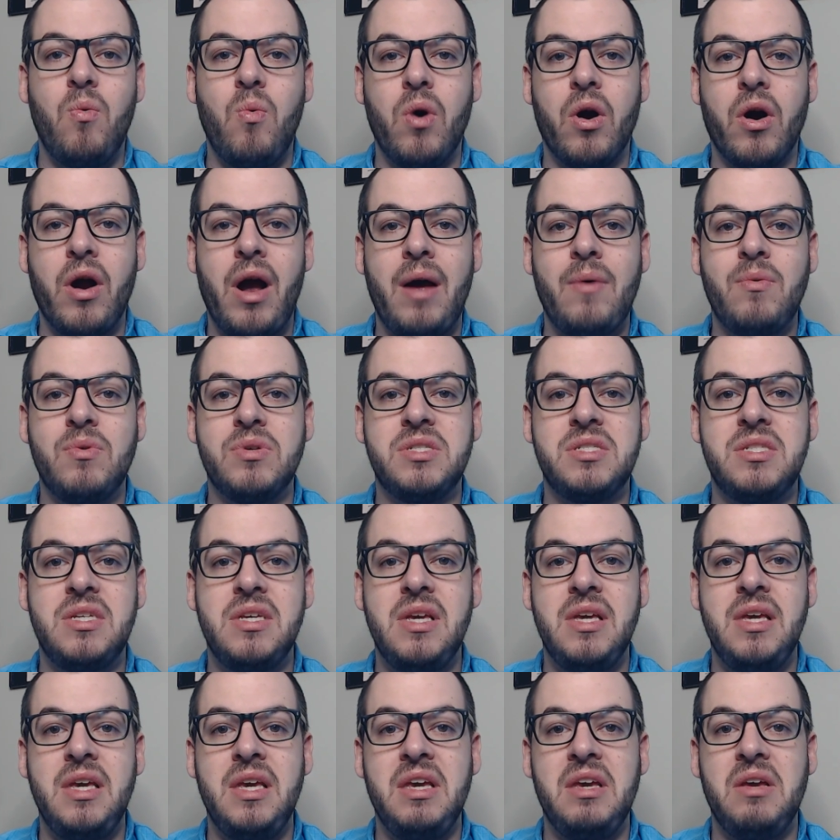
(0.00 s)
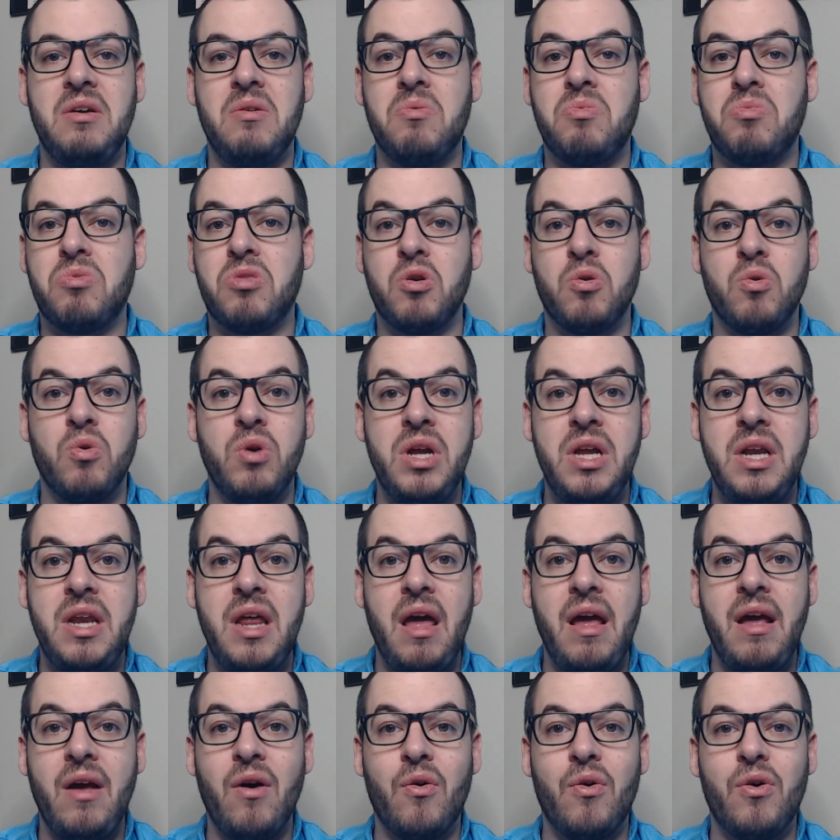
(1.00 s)
where I was seeing 3
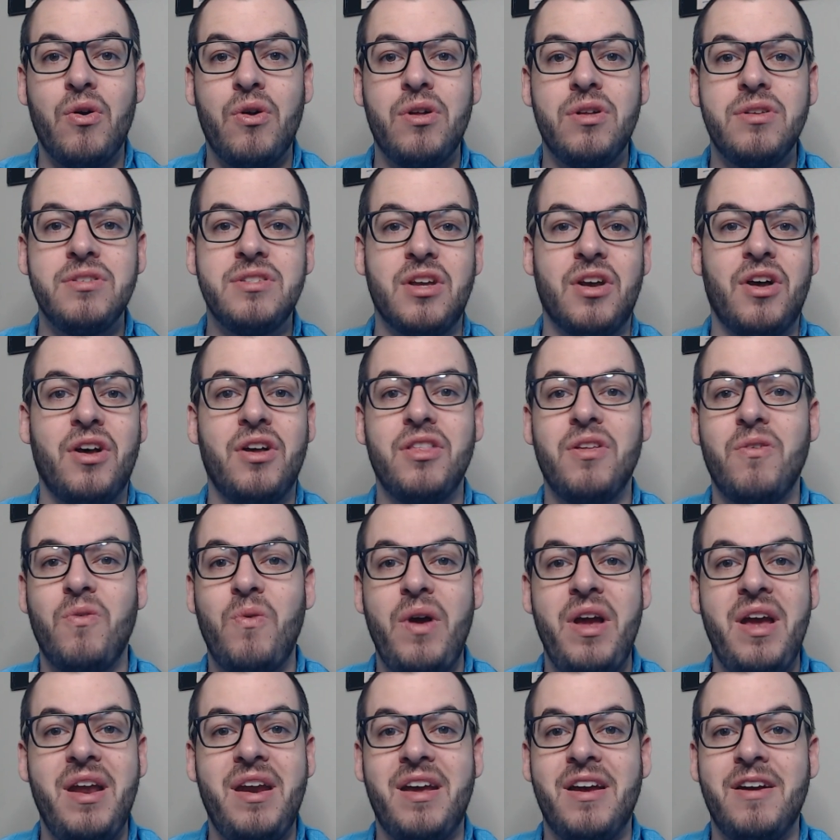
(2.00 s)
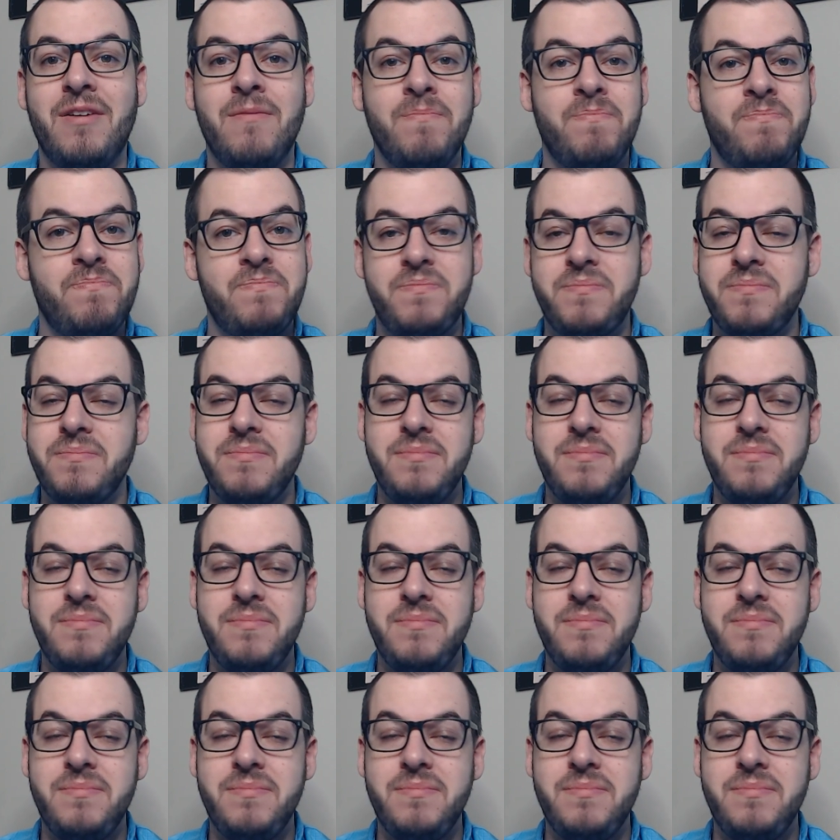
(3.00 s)
day olds all the way to